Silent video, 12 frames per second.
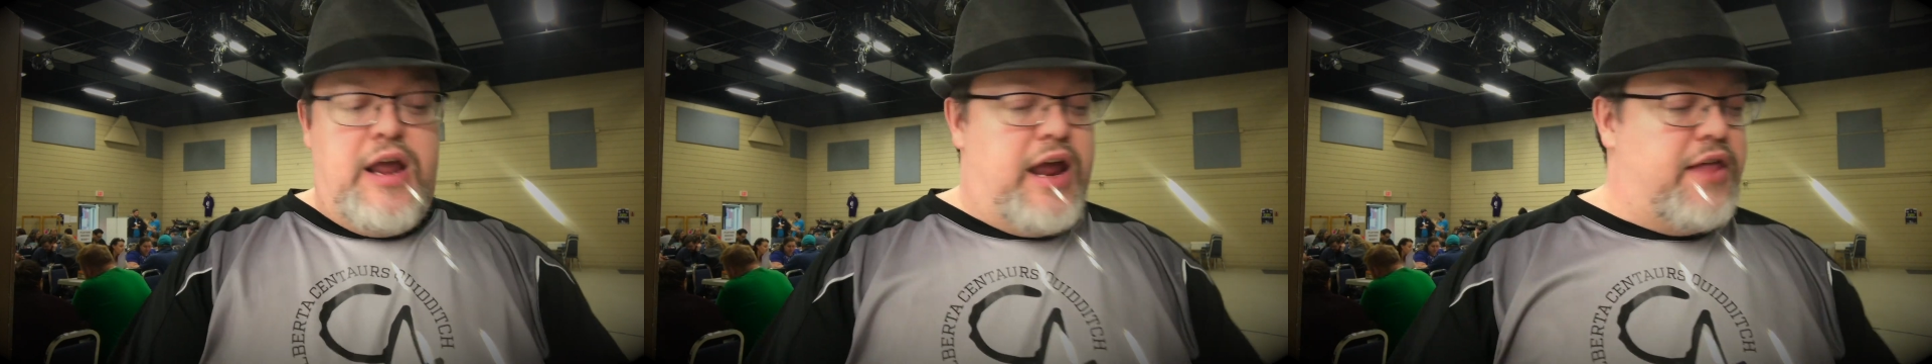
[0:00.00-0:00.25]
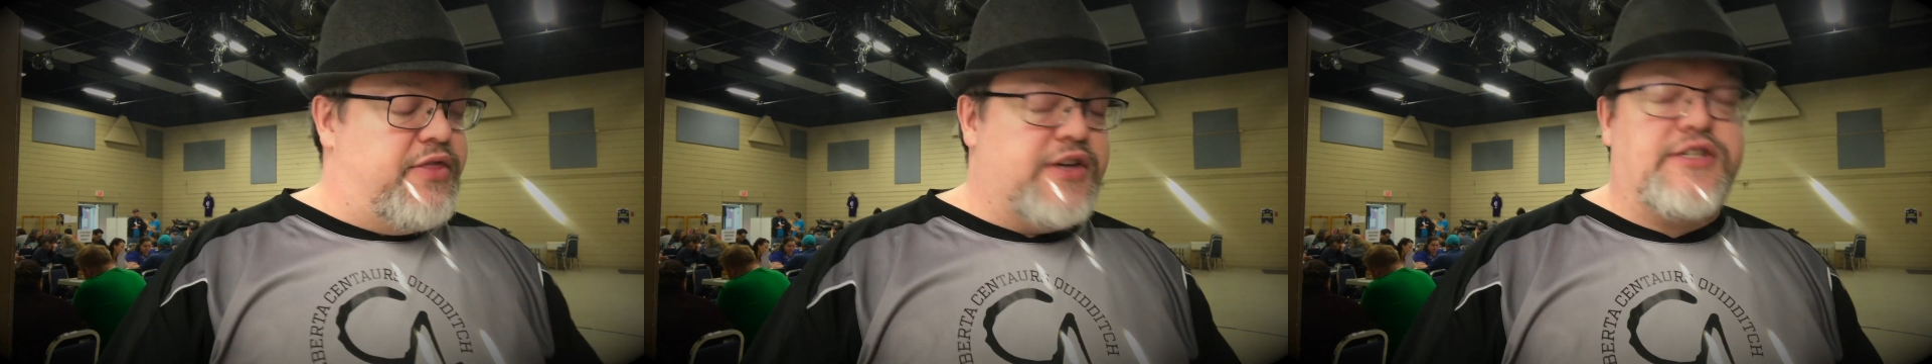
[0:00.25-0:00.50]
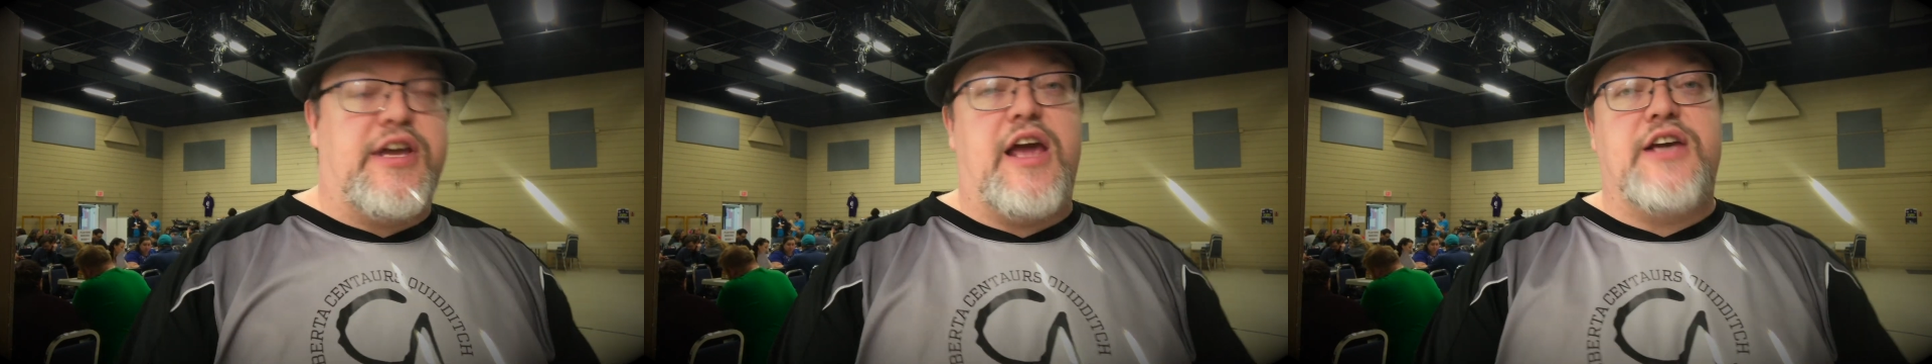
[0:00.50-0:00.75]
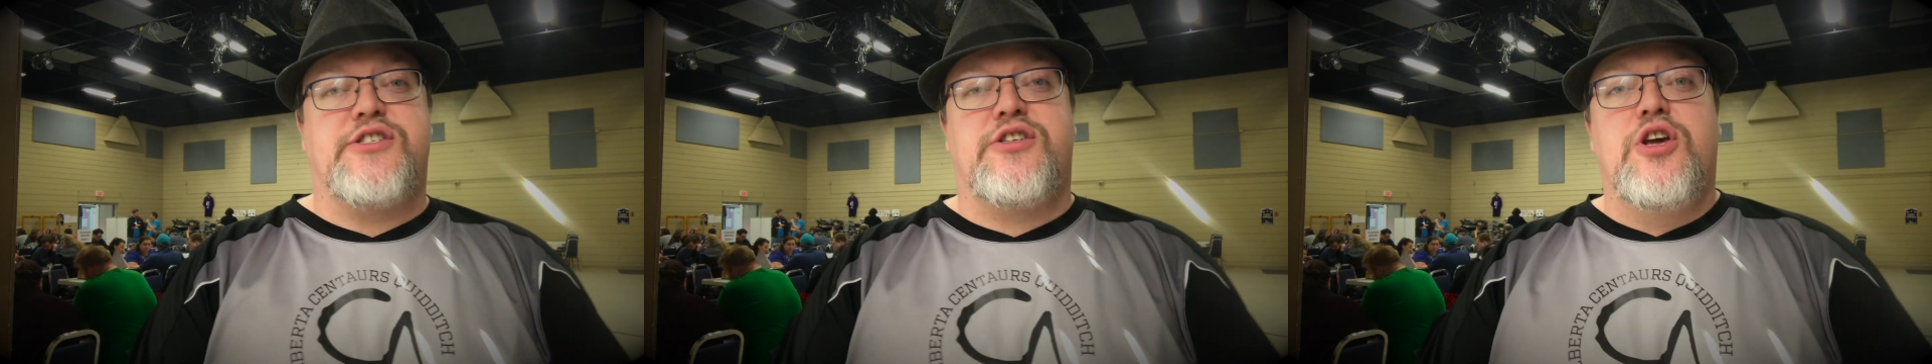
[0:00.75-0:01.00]
In this
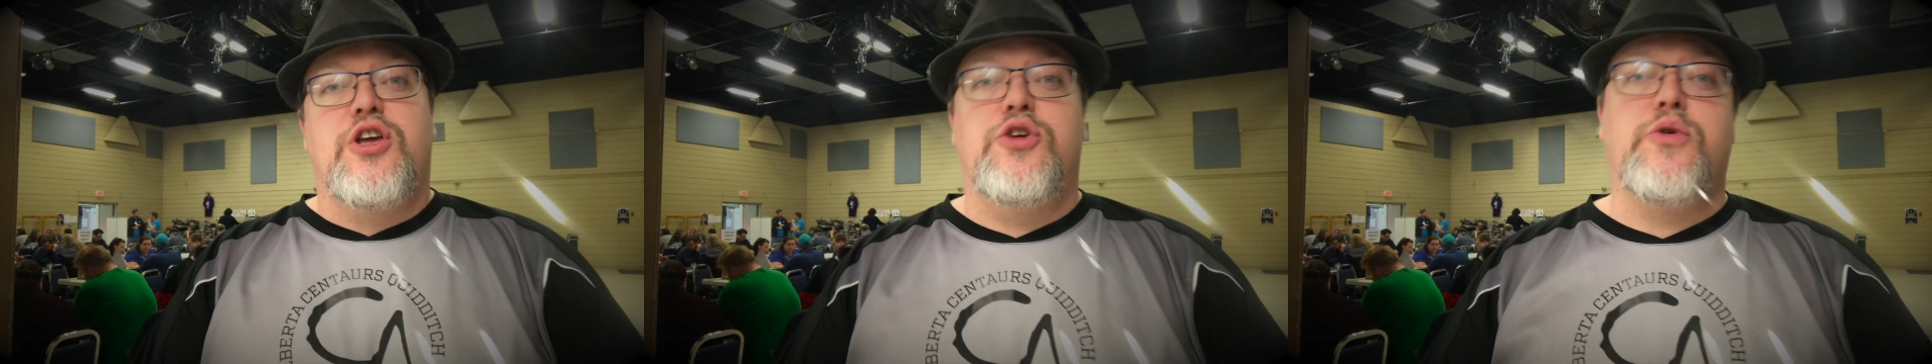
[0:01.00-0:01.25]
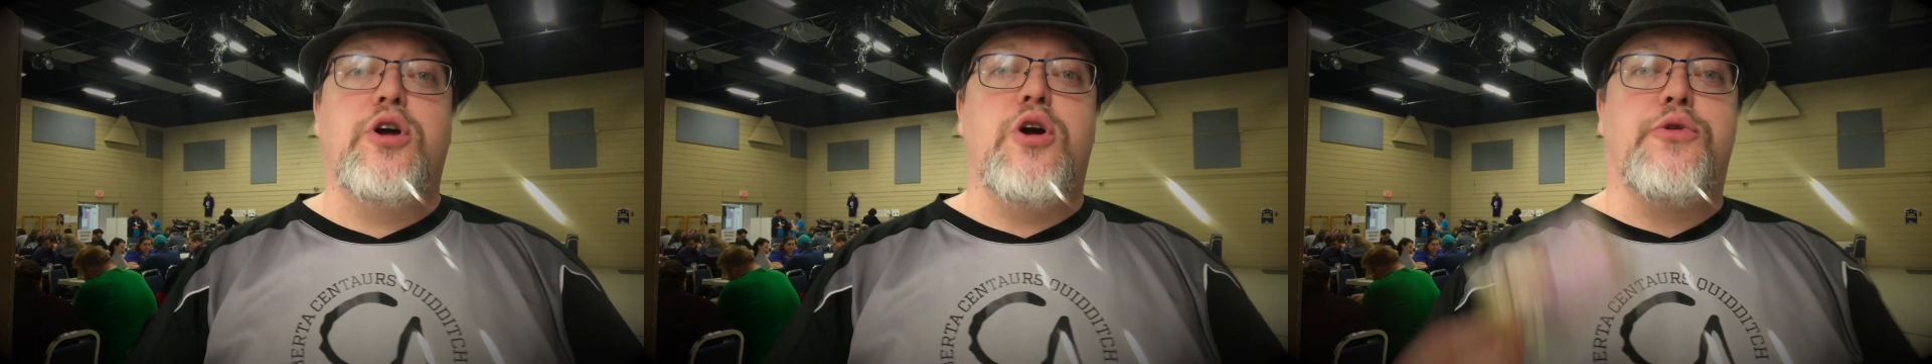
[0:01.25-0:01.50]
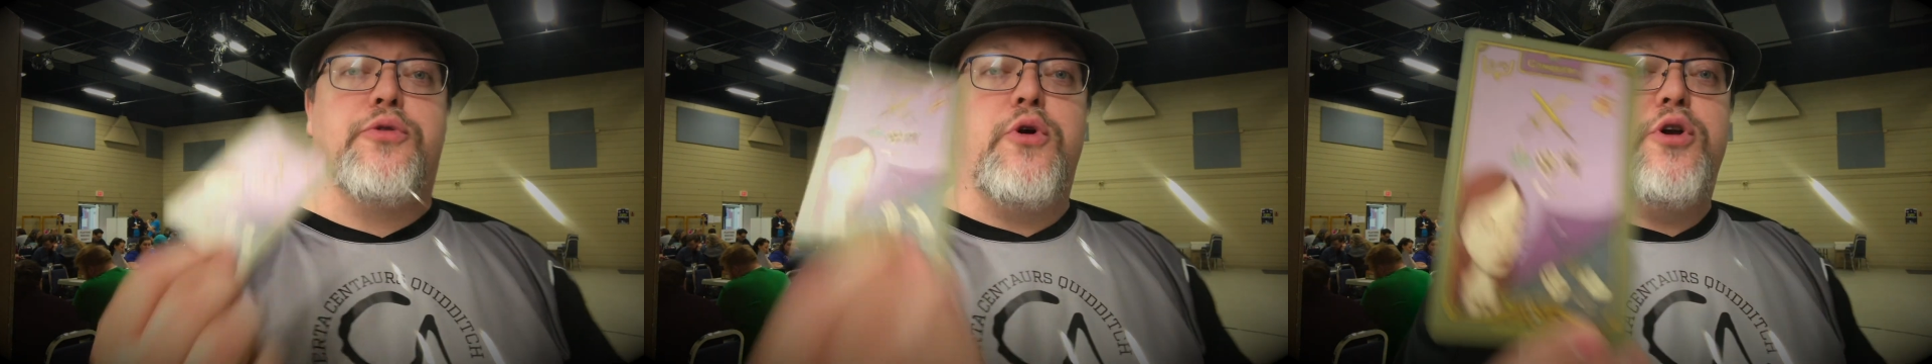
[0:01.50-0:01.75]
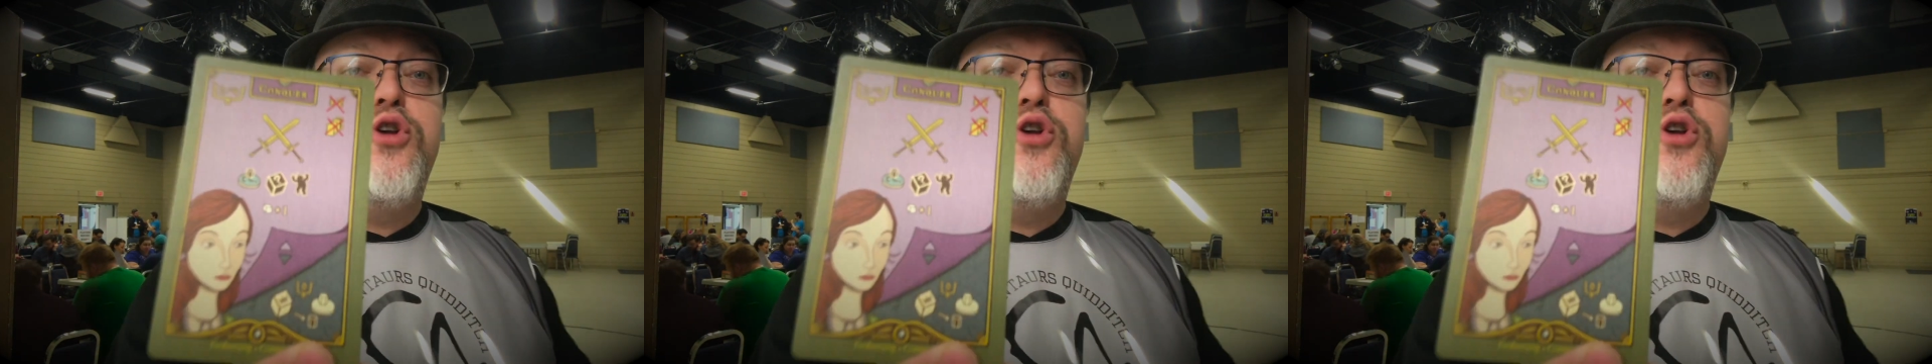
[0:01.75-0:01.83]
case, you can go through